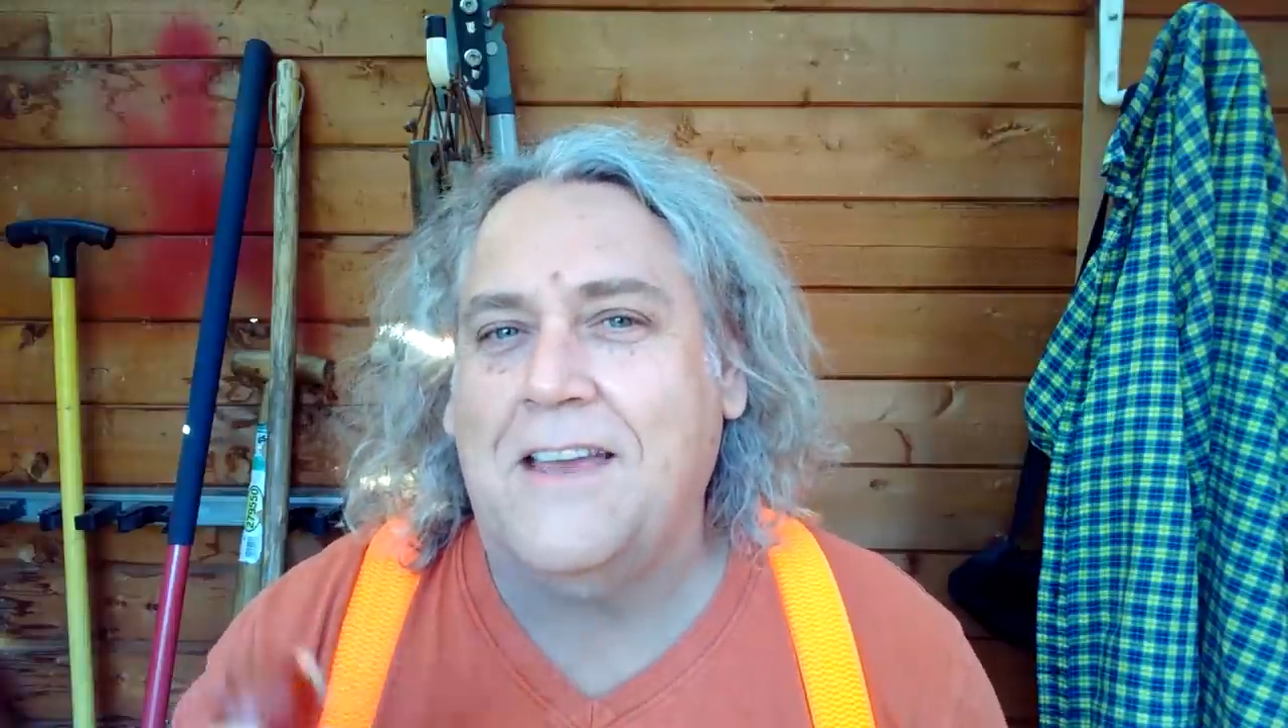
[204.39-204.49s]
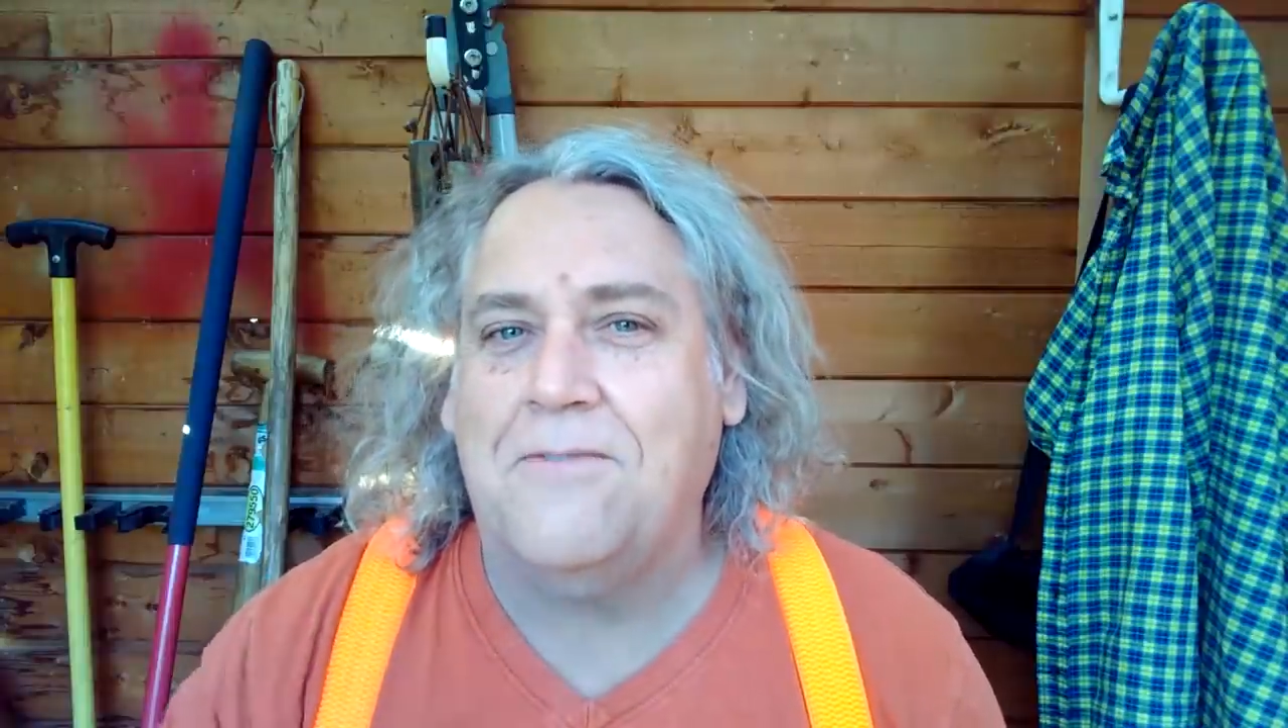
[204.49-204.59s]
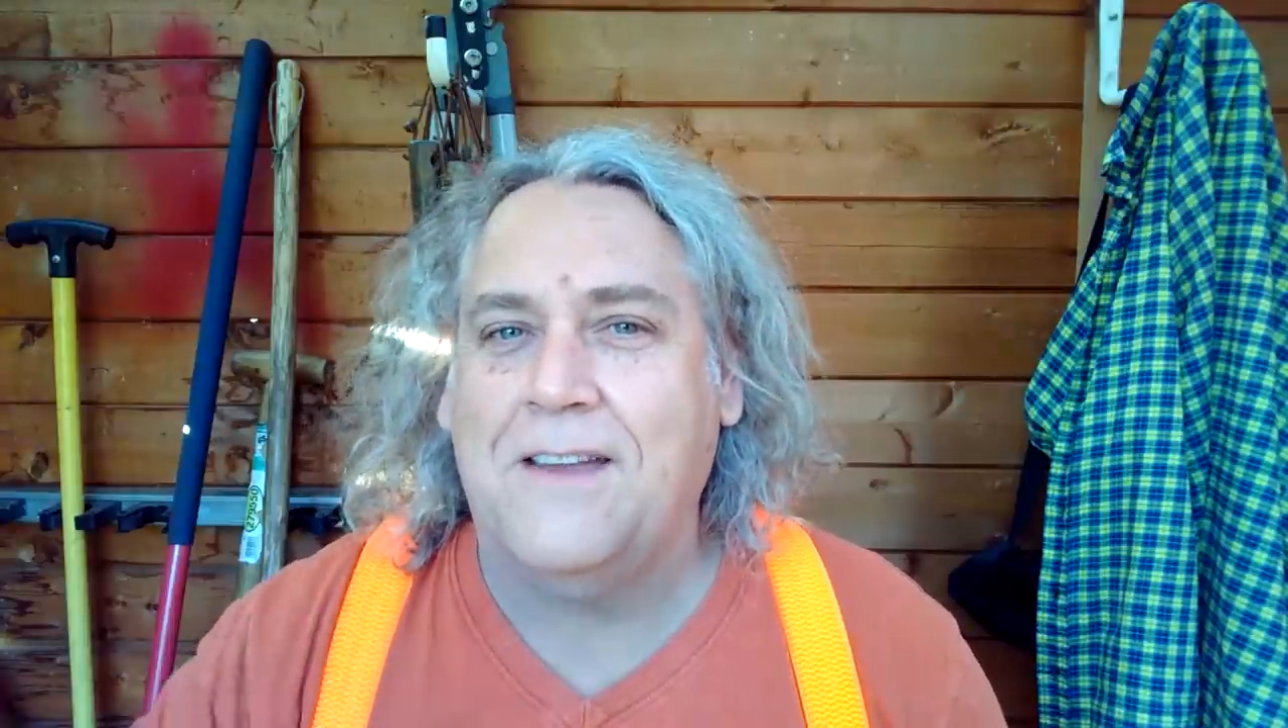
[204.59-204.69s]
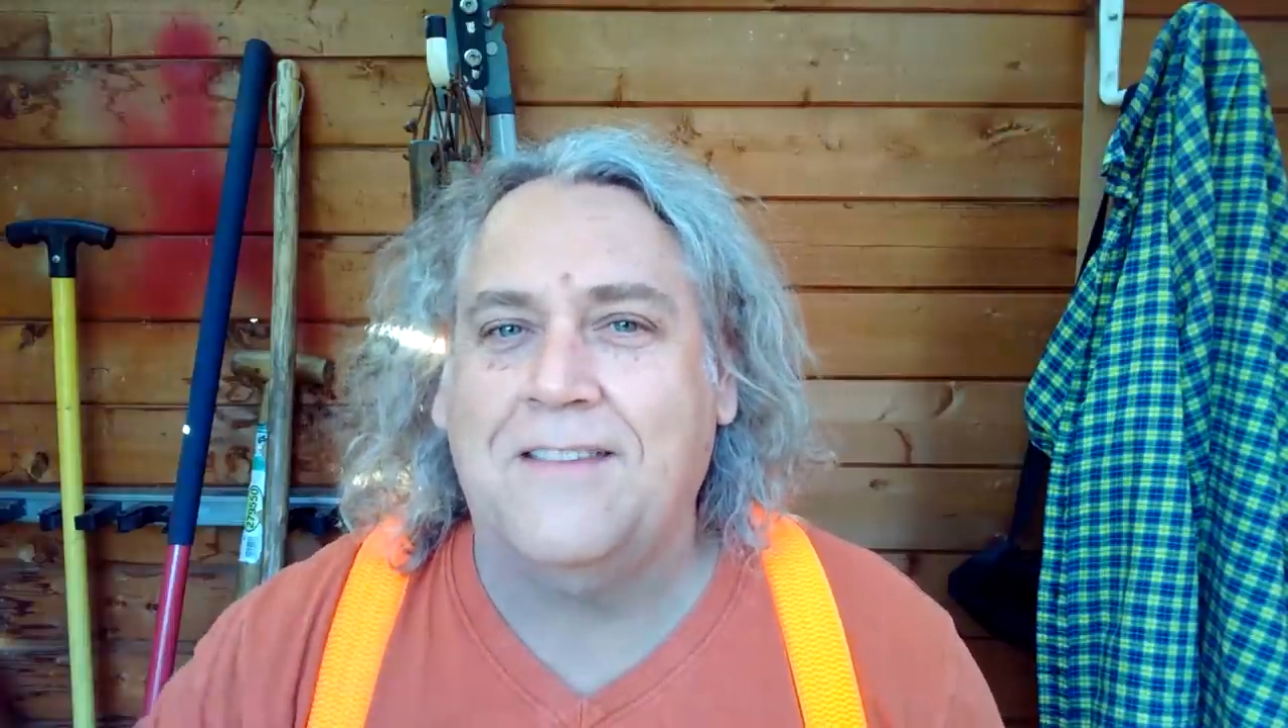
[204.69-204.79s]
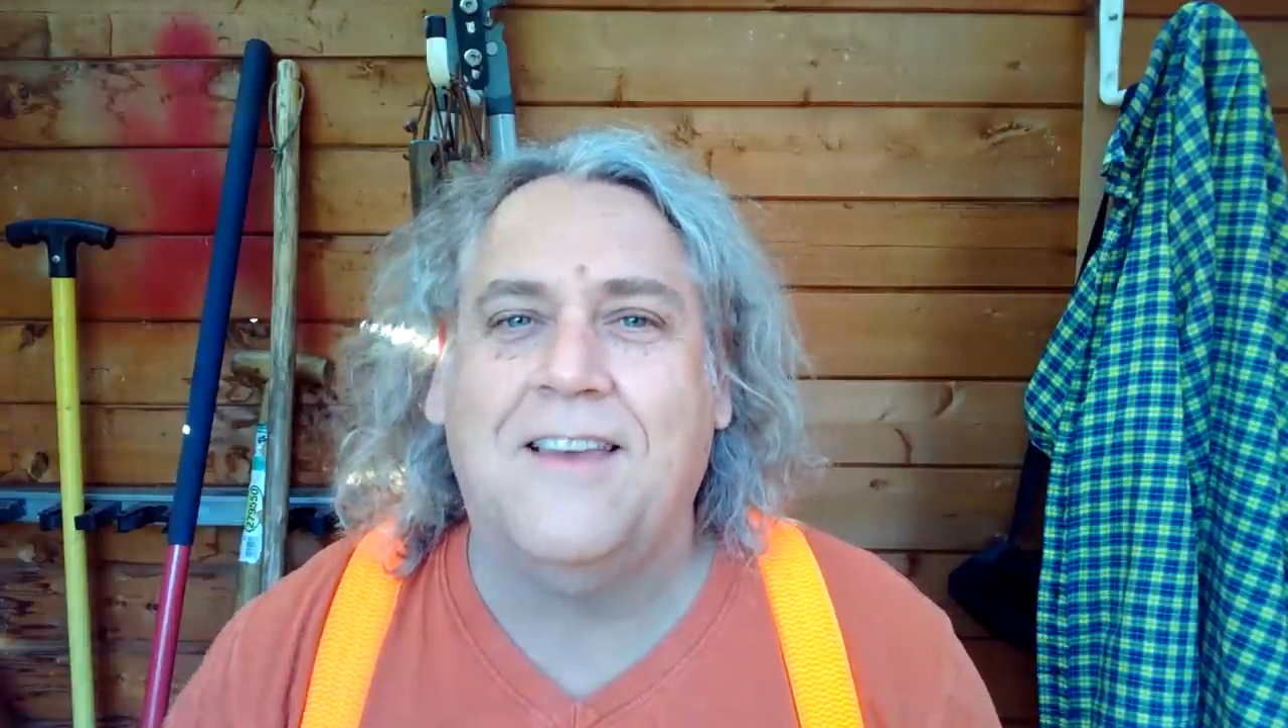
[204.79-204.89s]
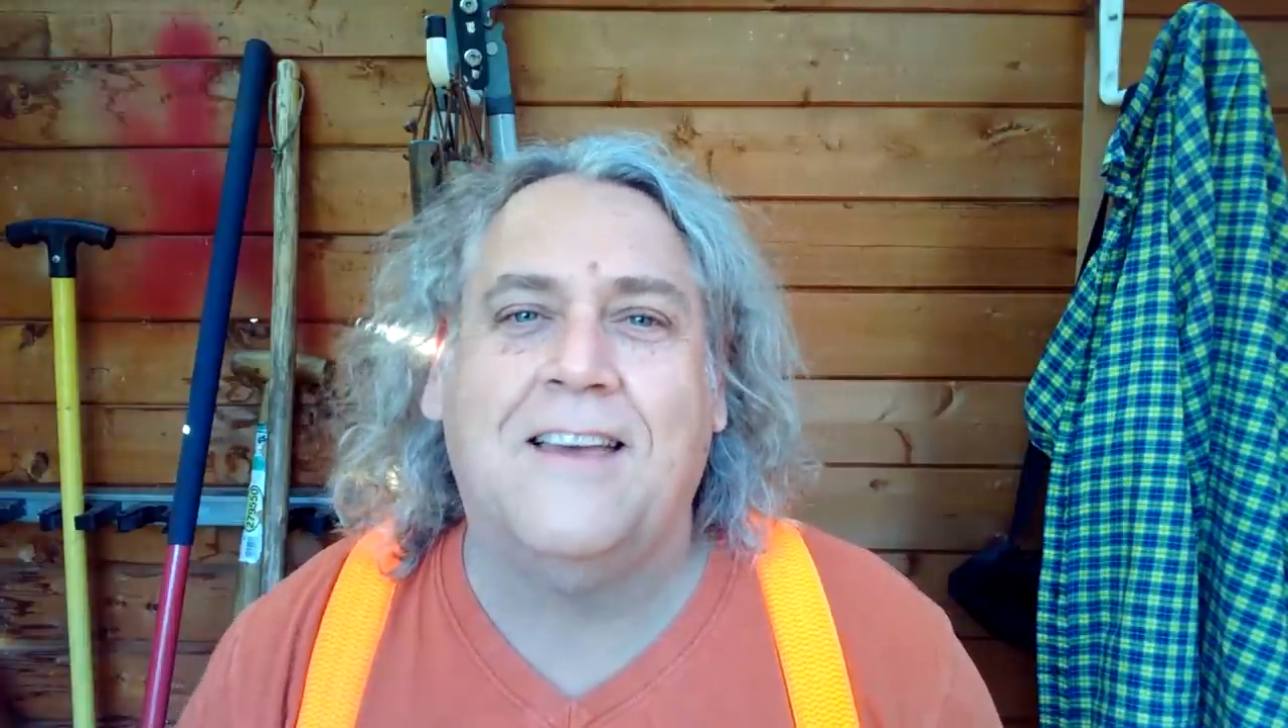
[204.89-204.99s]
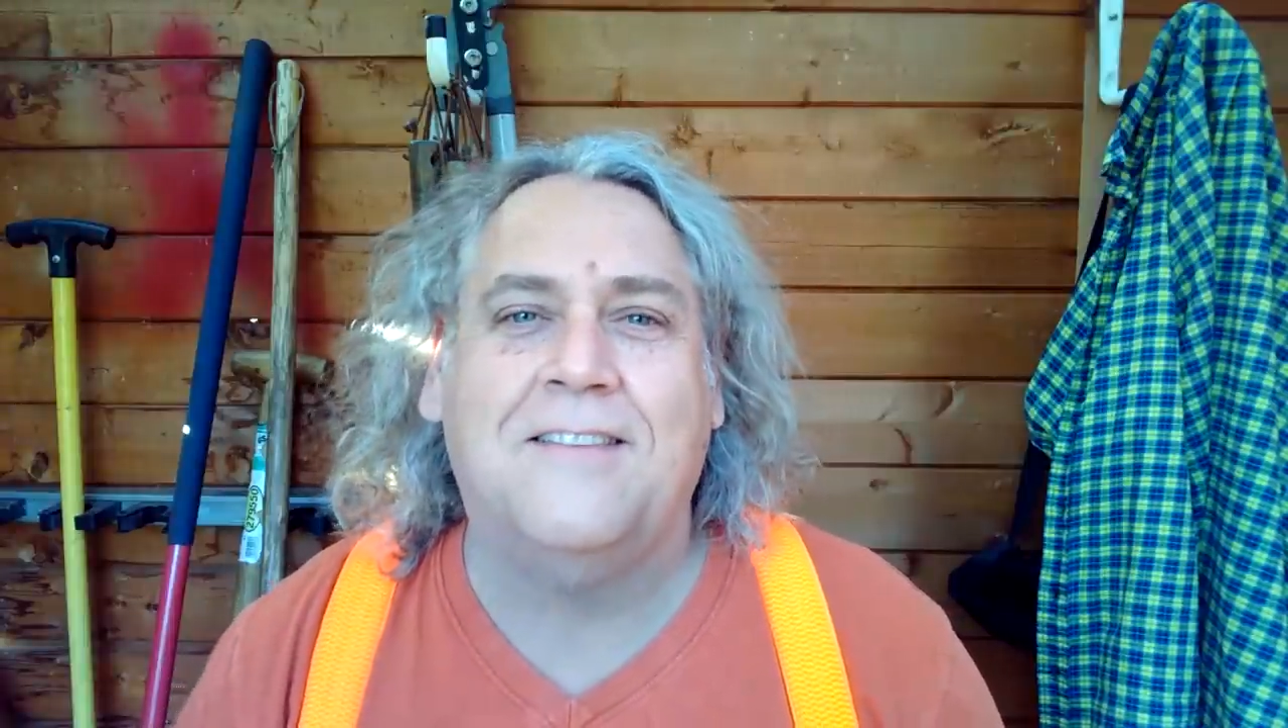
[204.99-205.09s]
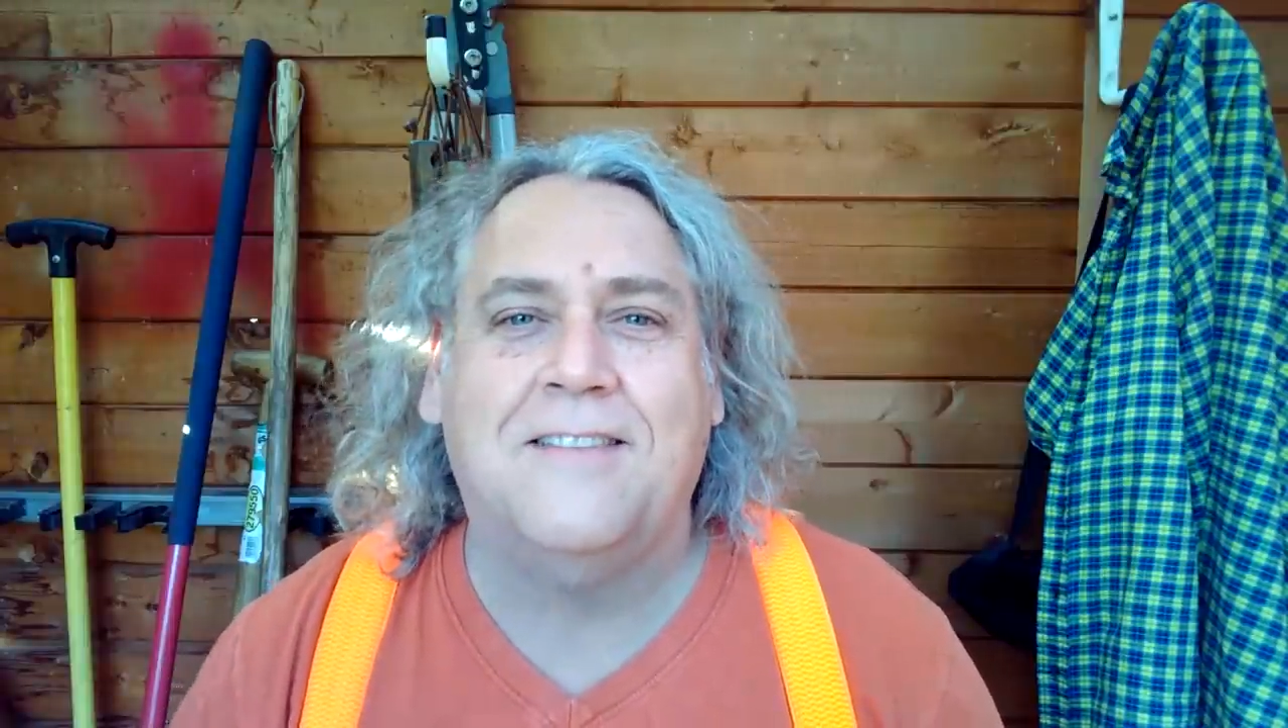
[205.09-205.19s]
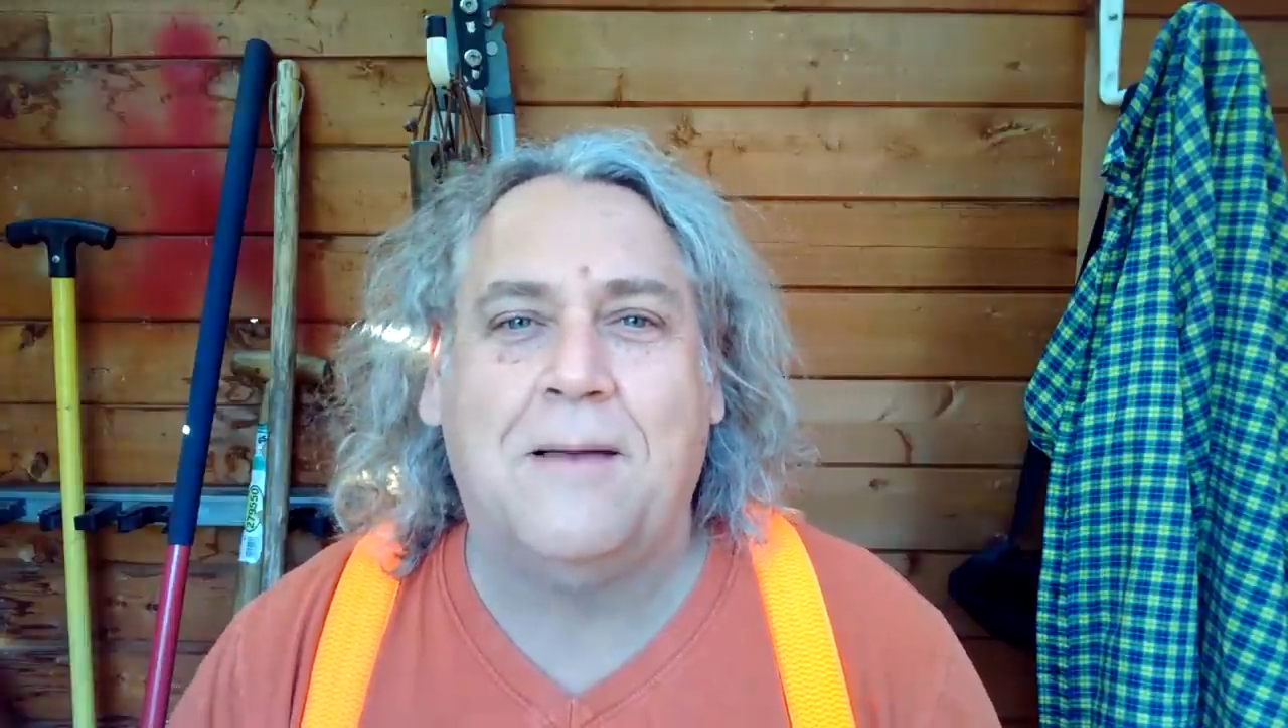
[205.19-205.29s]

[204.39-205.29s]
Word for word: if it tastes